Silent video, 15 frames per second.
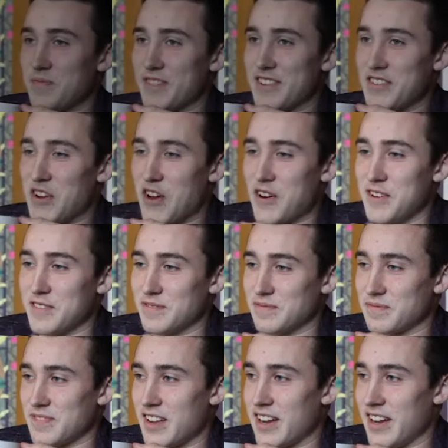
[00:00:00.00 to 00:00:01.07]
you know,
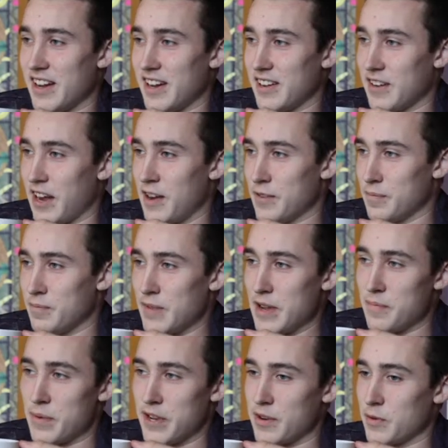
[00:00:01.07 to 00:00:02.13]
me and Peter